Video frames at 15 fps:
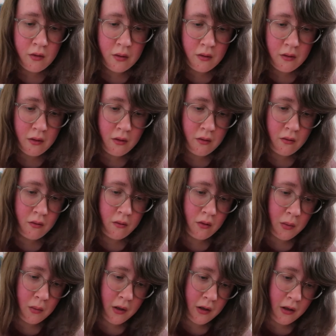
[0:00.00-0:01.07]
Is it?
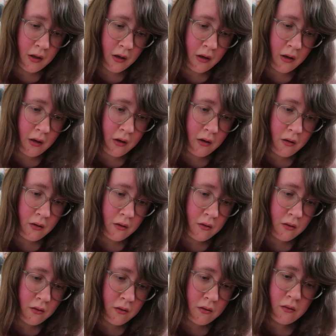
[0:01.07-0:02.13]
Am I telling a lie?
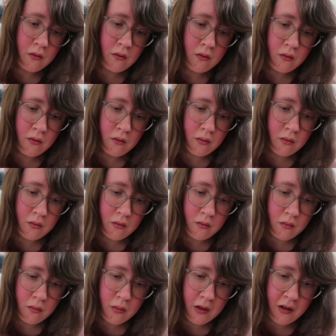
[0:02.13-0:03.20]

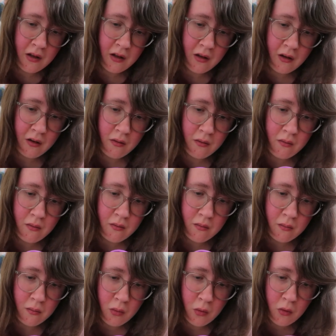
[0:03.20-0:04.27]
Am I telling
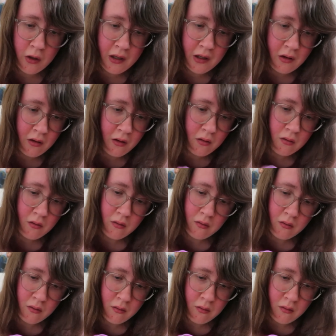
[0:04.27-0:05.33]
a porky?
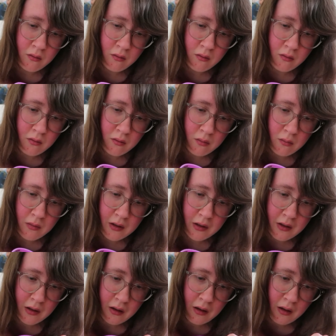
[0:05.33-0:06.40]

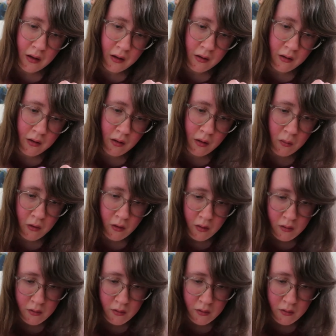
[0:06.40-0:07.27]
telling a lie? No, I'm not.